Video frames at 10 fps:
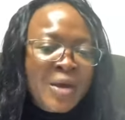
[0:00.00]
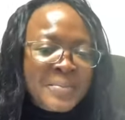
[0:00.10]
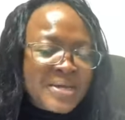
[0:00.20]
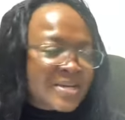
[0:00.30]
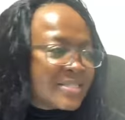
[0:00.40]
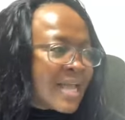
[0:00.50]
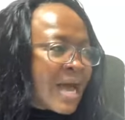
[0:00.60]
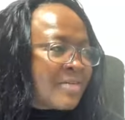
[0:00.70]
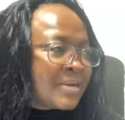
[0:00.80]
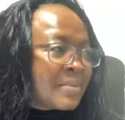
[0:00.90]
because they
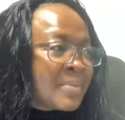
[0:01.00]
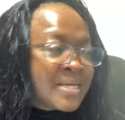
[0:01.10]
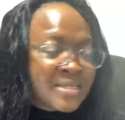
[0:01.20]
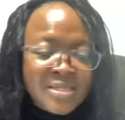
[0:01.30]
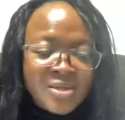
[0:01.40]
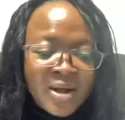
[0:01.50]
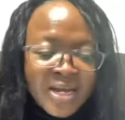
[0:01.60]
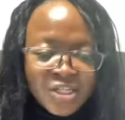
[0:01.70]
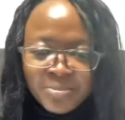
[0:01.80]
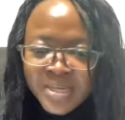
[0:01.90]
have an amazing
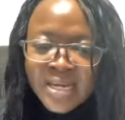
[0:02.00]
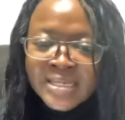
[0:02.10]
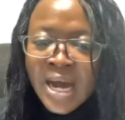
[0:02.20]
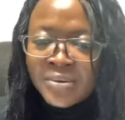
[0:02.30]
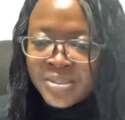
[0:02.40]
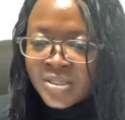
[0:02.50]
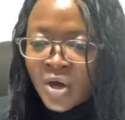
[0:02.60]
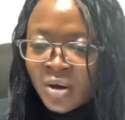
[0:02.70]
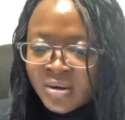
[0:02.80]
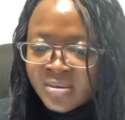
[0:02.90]
scholarship,
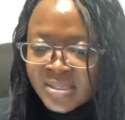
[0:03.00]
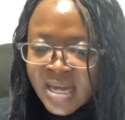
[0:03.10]
$10,000.